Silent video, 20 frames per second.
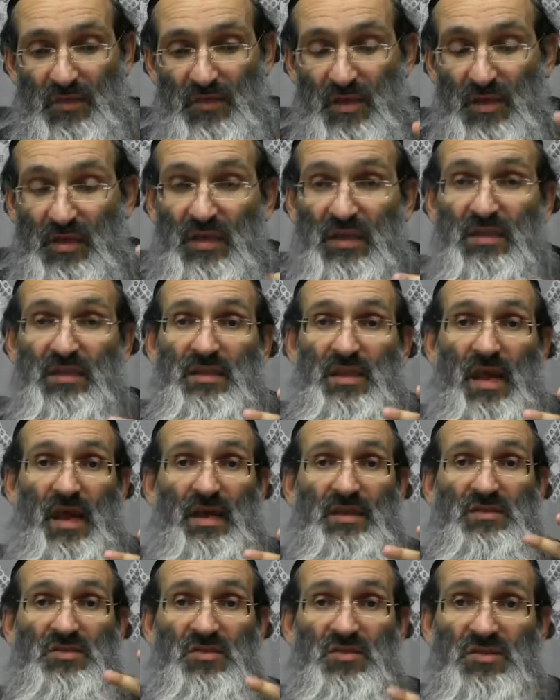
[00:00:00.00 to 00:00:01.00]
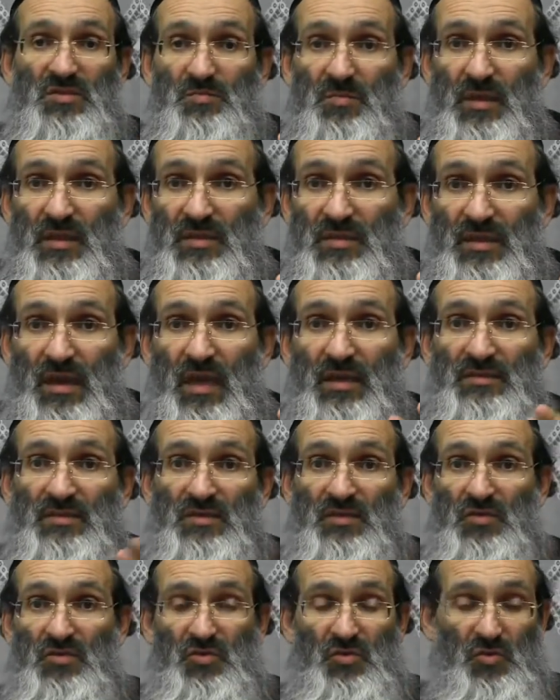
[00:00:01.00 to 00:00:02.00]
And then in das, you split
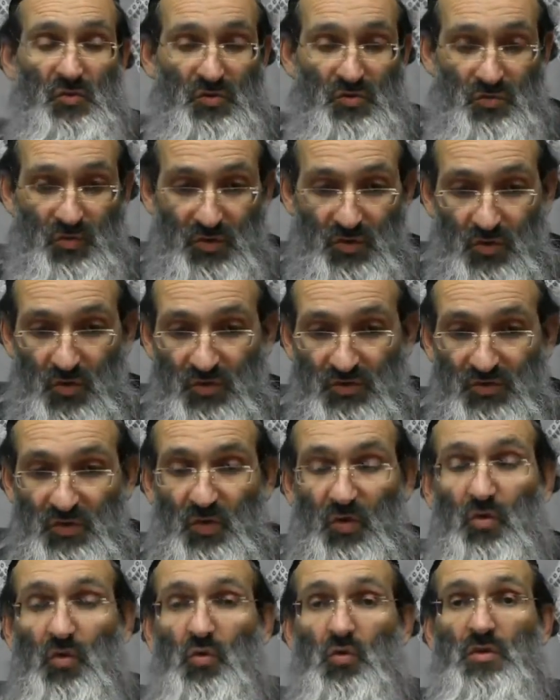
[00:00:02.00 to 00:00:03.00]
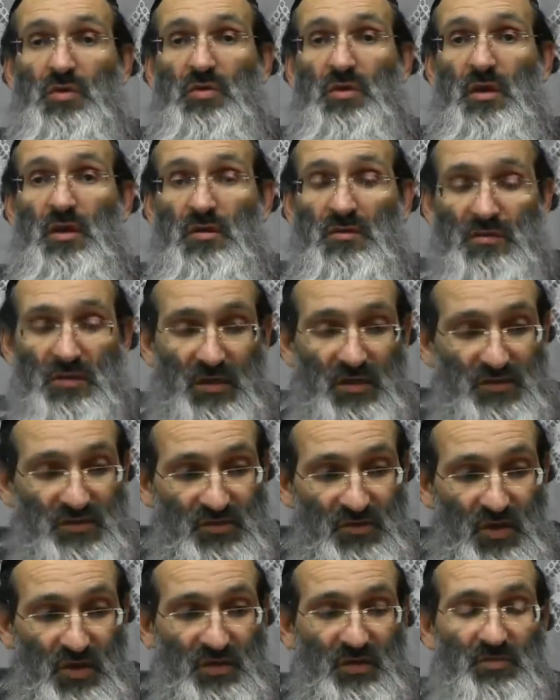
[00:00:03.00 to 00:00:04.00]
das into two, as we know. It's a chuk there. The
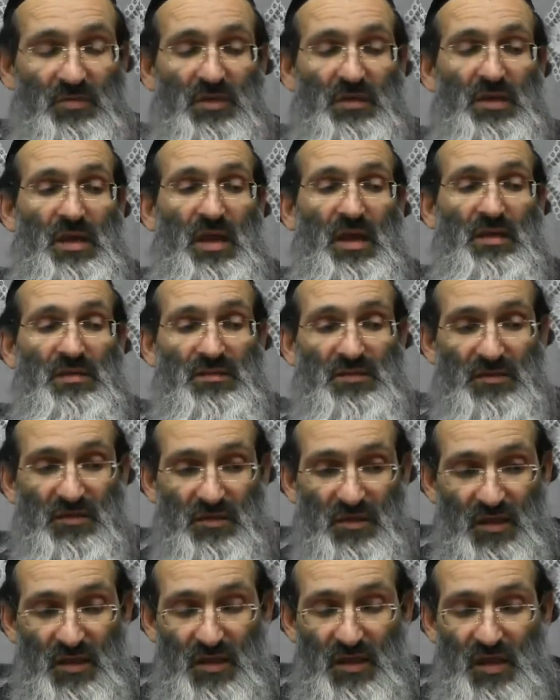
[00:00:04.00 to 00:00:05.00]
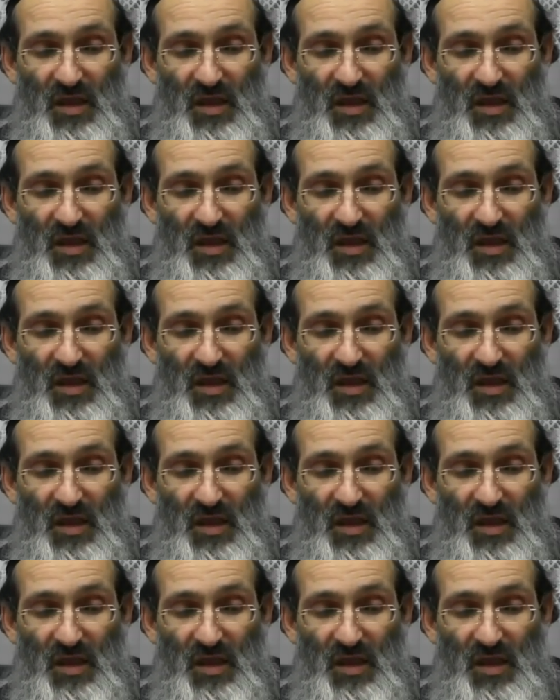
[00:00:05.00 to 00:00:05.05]
chasadim the das,